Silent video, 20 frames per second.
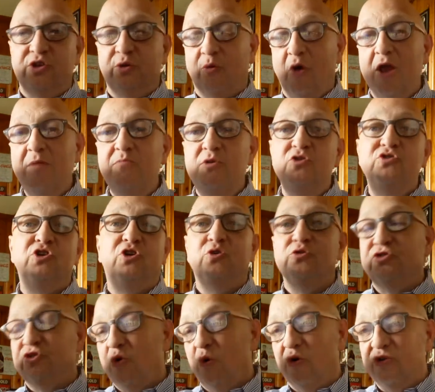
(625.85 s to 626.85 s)
the right
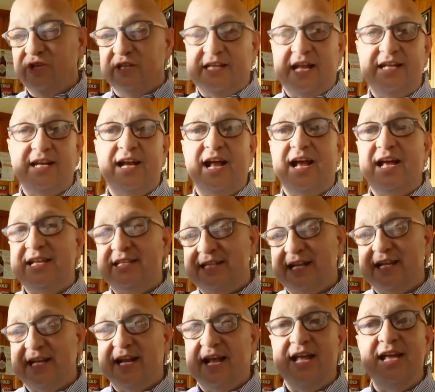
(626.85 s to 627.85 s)
musical scores, etc.,
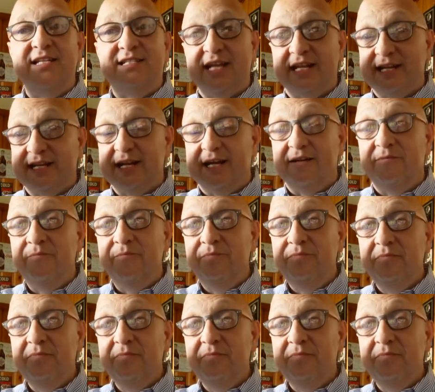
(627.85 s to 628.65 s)
etc., etc.